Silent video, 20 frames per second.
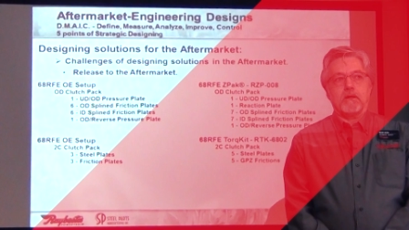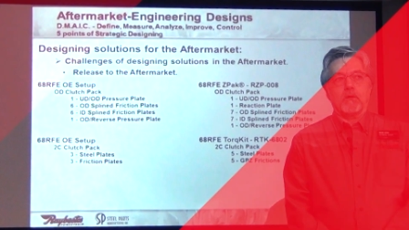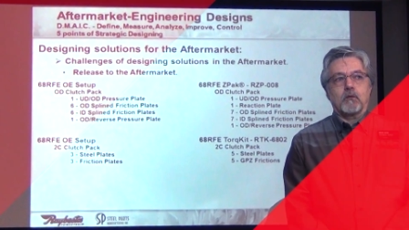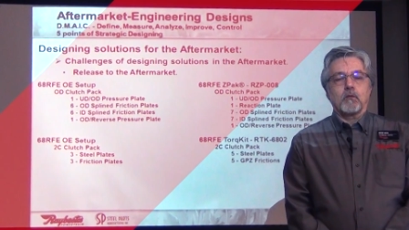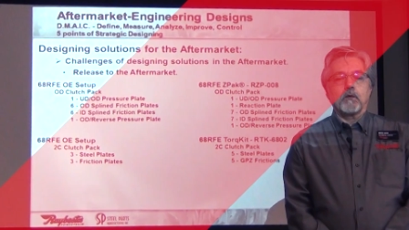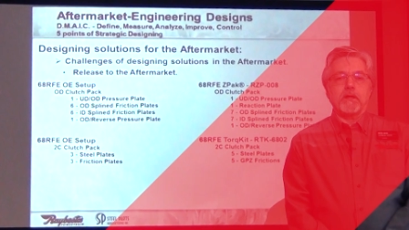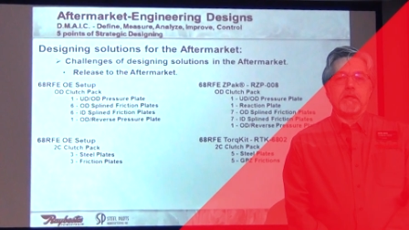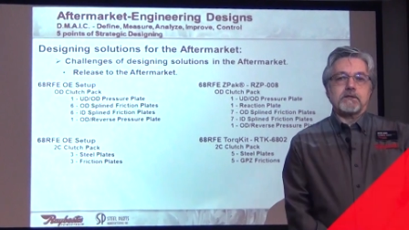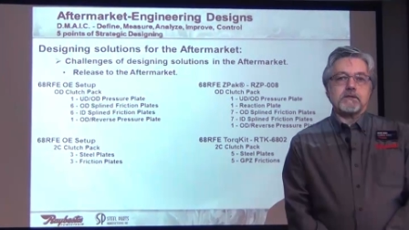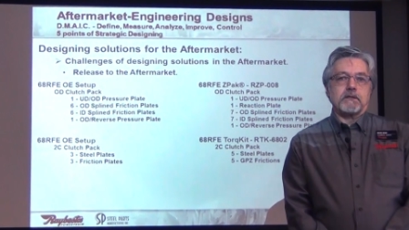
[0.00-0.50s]

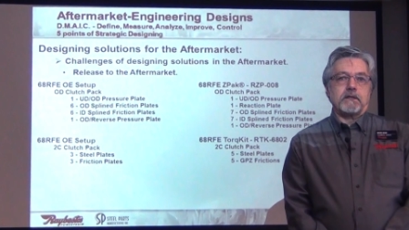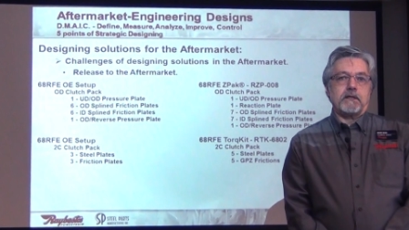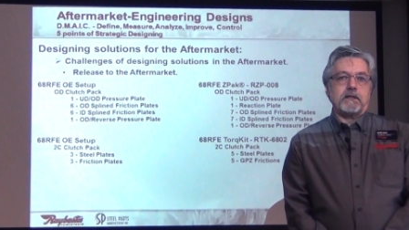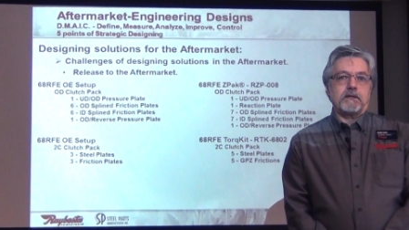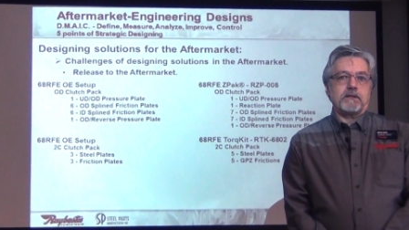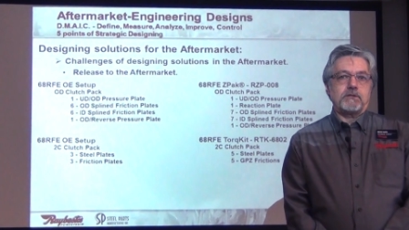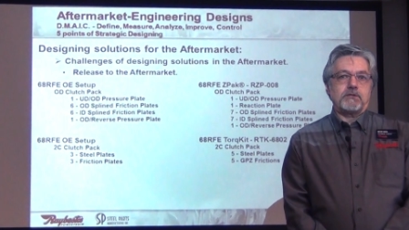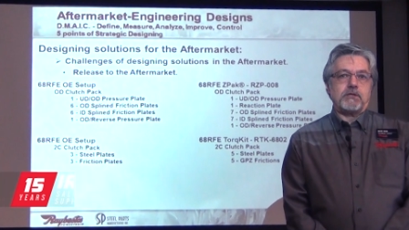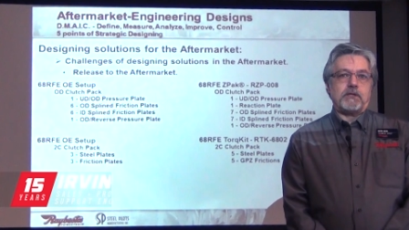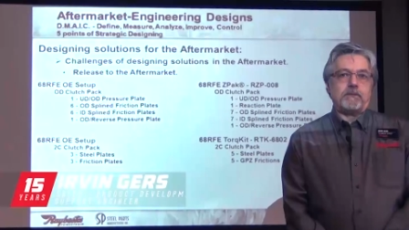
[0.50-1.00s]

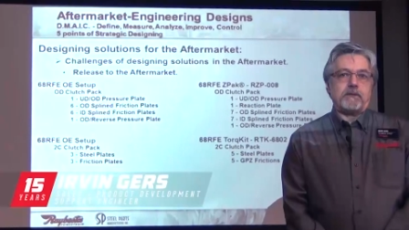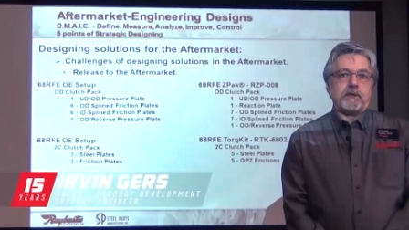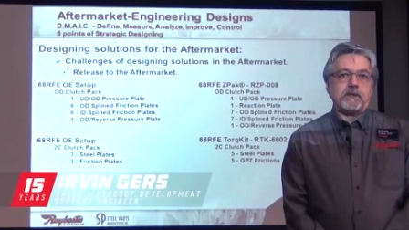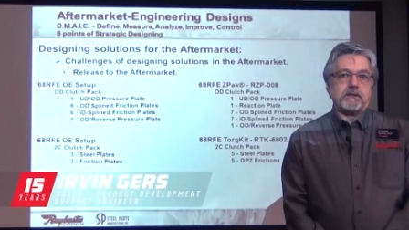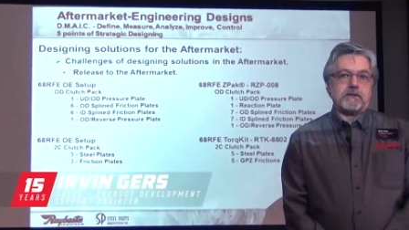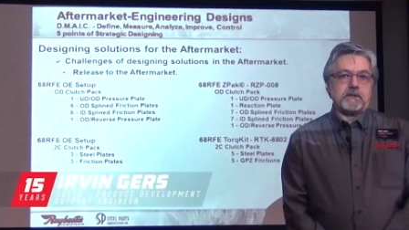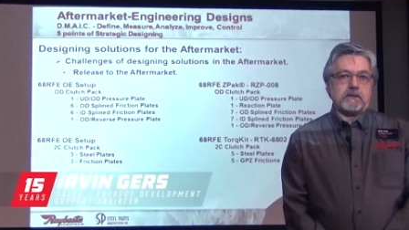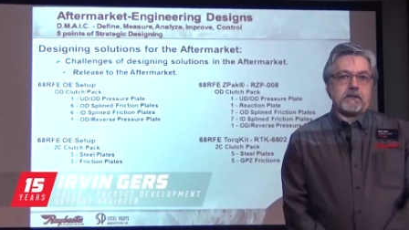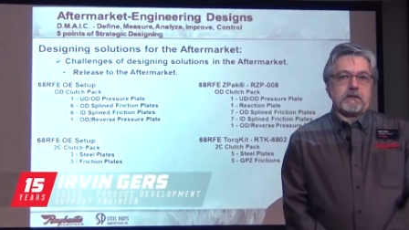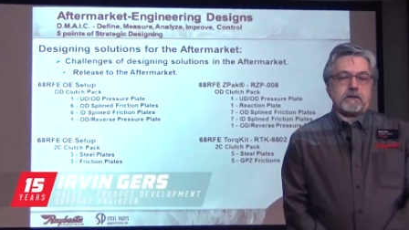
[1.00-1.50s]
originally, the
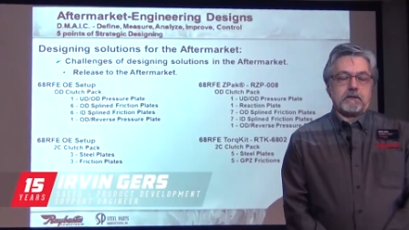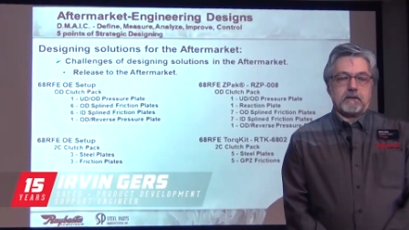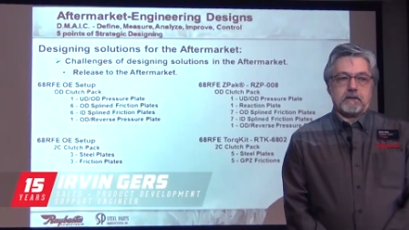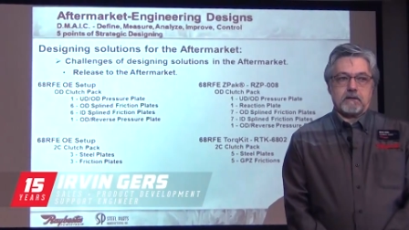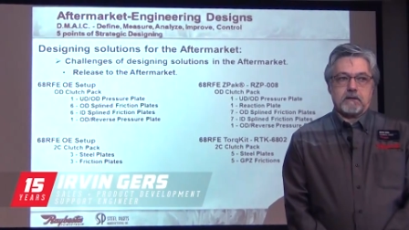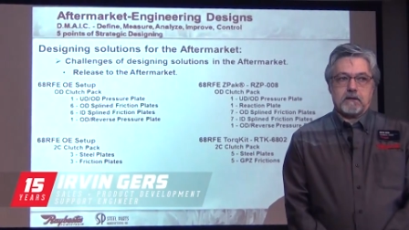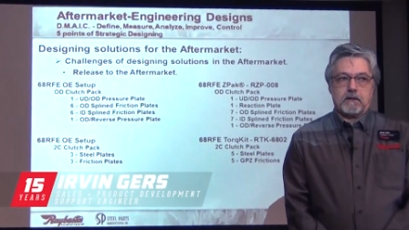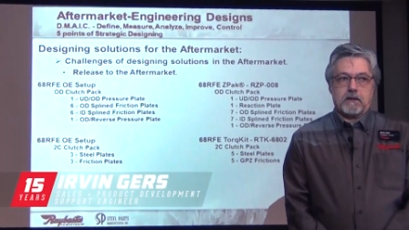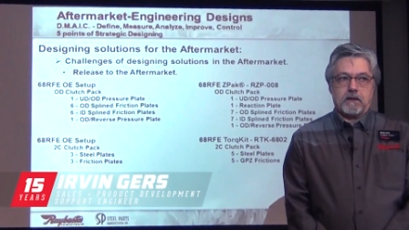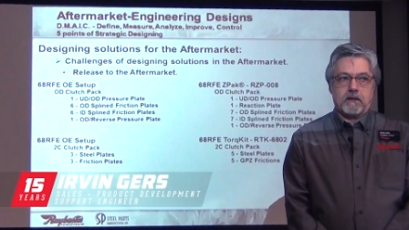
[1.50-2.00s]

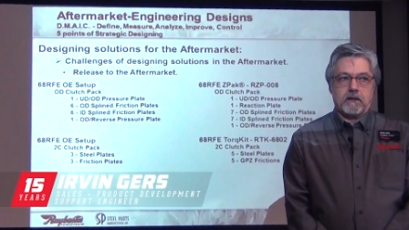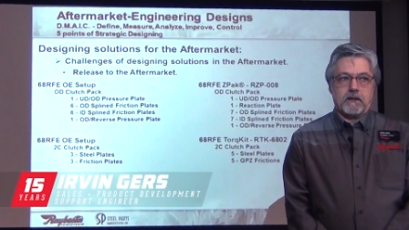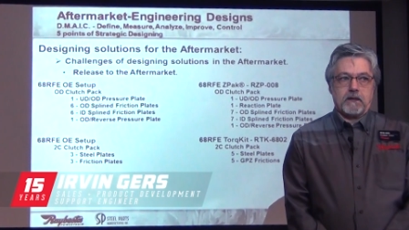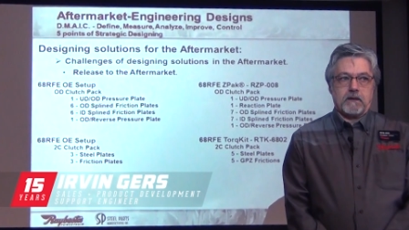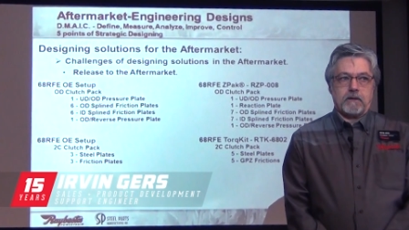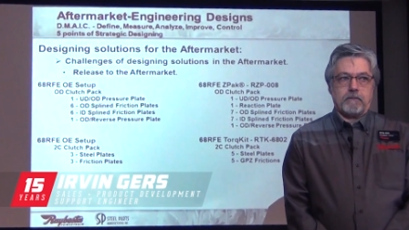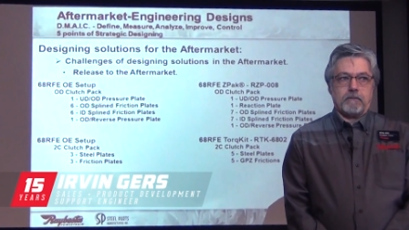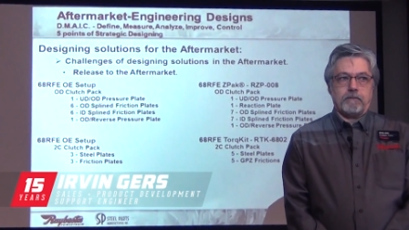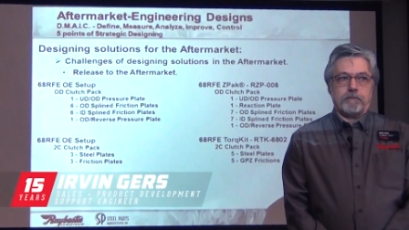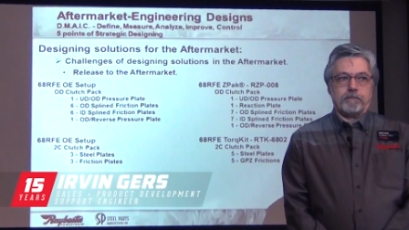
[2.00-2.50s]
GPZ
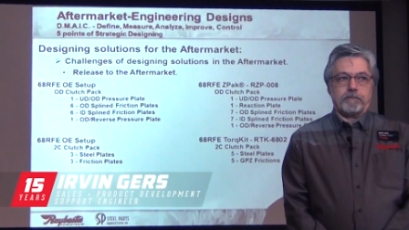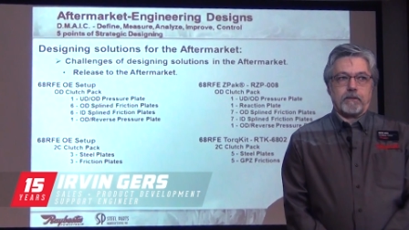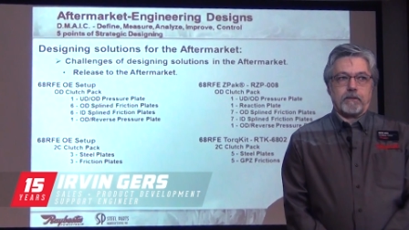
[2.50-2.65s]
um,